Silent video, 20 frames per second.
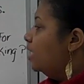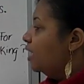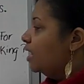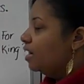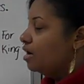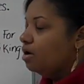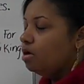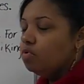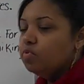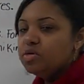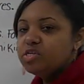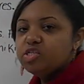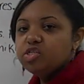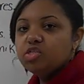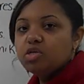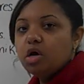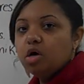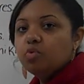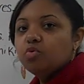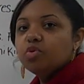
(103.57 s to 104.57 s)
I always
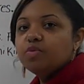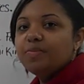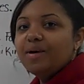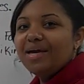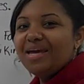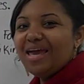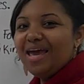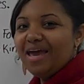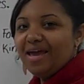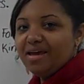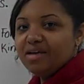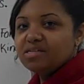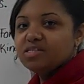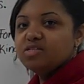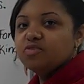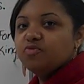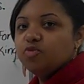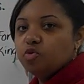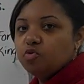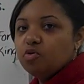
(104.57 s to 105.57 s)
start with my
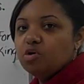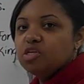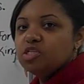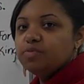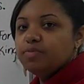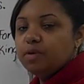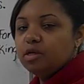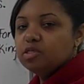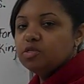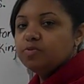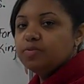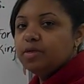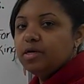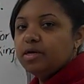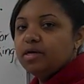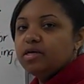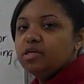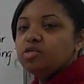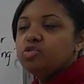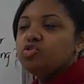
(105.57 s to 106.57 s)
x for cross
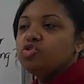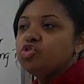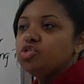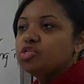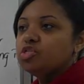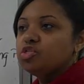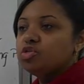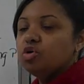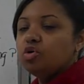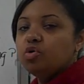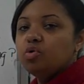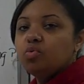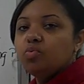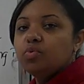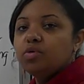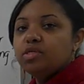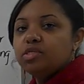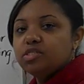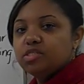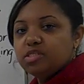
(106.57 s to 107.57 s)
multiplying, just so
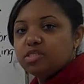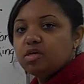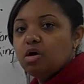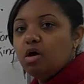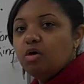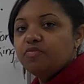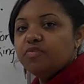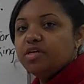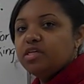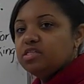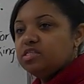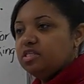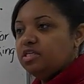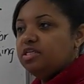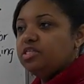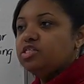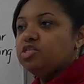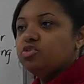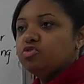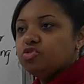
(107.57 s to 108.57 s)
when it's solving it's
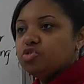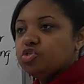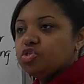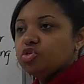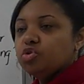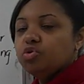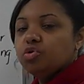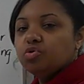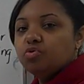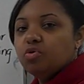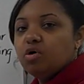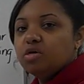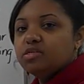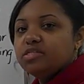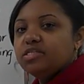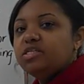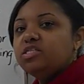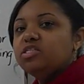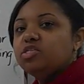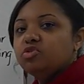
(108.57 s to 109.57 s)
easier just to go
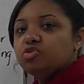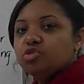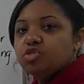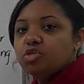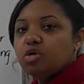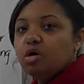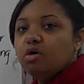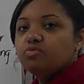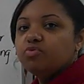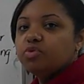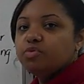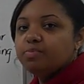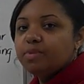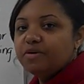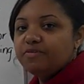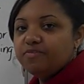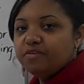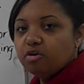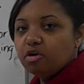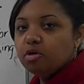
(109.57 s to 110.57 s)
across, easier to solve with
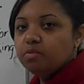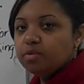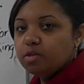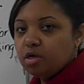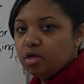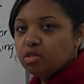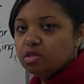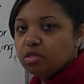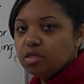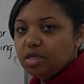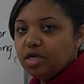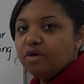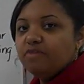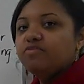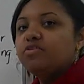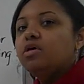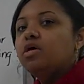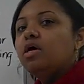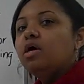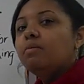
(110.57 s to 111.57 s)
my variable on the
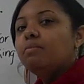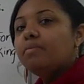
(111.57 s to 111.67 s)
left,